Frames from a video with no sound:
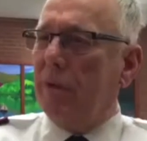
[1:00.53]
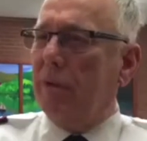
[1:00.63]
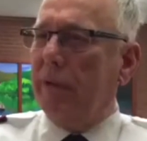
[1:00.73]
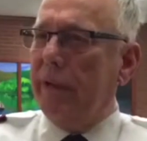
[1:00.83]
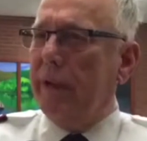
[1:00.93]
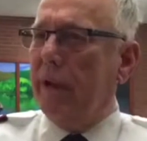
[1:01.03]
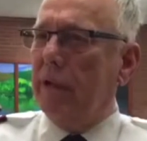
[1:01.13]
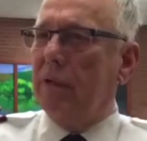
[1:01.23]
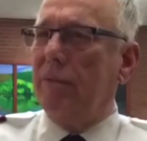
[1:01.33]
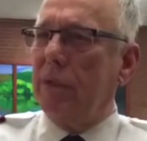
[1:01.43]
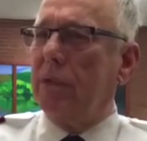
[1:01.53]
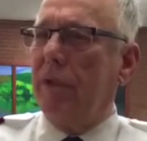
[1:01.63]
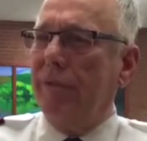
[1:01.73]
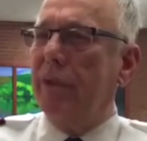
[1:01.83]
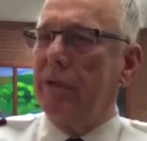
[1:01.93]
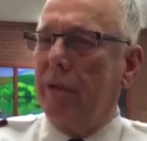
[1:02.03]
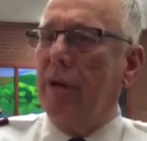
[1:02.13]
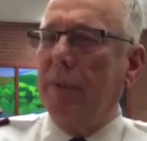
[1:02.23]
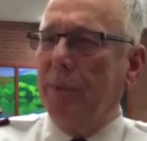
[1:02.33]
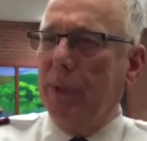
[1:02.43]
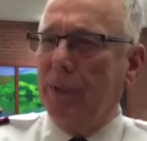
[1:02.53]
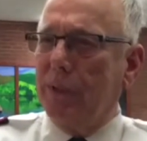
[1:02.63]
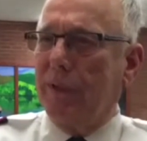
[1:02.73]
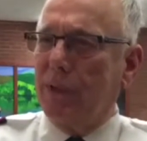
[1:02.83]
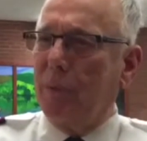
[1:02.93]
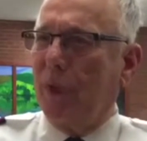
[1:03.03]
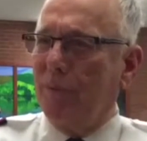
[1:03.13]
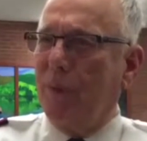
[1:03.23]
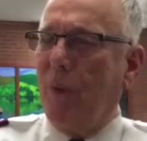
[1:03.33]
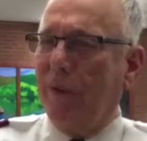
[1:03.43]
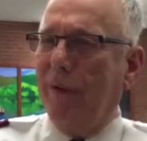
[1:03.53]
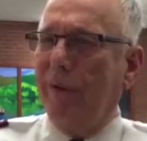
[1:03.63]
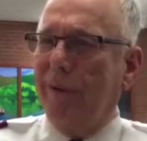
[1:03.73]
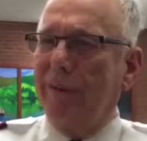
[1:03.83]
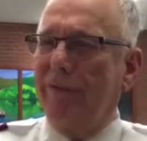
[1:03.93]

the early days of the Salvation Army, music has been important.